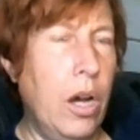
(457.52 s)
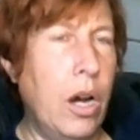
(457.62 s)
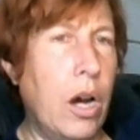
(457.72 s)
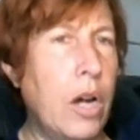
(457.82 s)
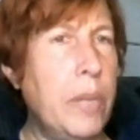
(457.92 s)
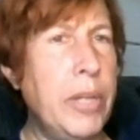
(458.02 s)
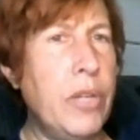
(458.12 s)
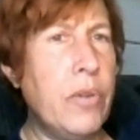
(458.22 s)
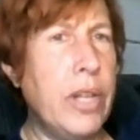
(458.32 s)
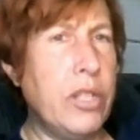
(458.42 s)
are
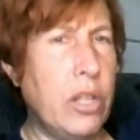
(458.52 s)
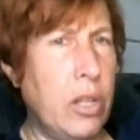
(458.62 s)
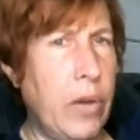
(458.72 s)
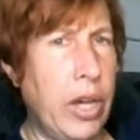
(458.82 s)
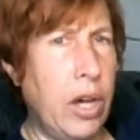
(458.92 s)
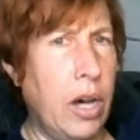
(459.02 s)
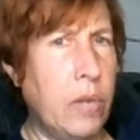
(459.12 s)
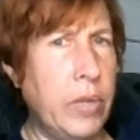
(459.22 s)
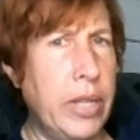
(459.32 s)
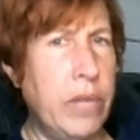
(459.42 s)
meteorites glowing
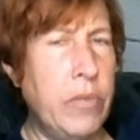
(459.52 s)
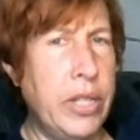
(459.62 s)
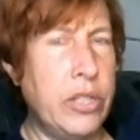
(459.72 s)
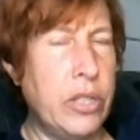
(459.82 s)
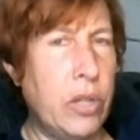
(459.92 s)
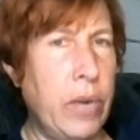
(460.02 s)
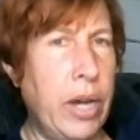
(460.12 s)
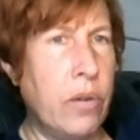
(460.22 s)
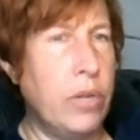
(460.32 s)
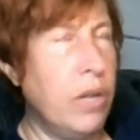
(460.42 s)
hot when they reach the ground.